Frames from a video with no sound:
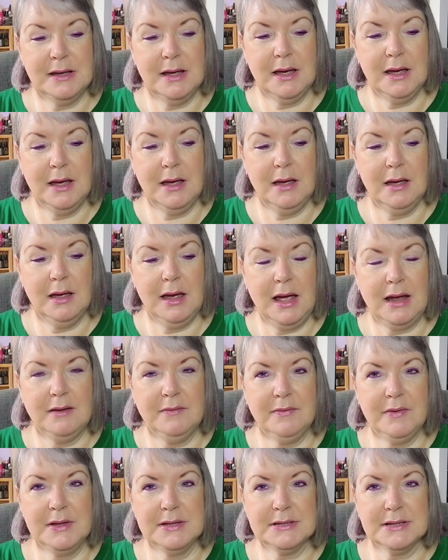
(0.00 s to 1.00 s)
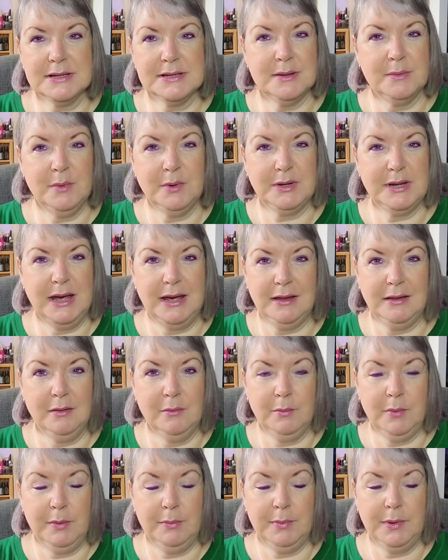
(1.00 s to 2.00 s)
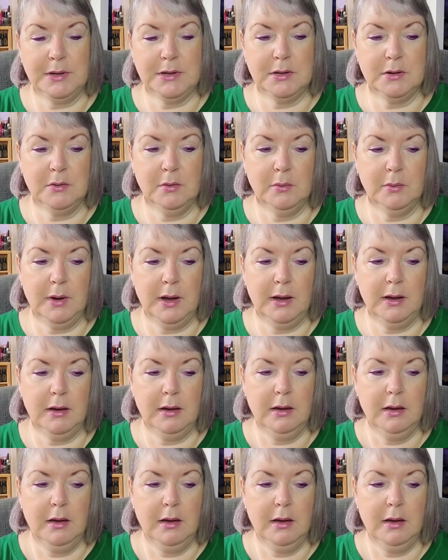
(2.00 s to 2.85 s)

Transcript: advents because I'm not taking them with me to Norway.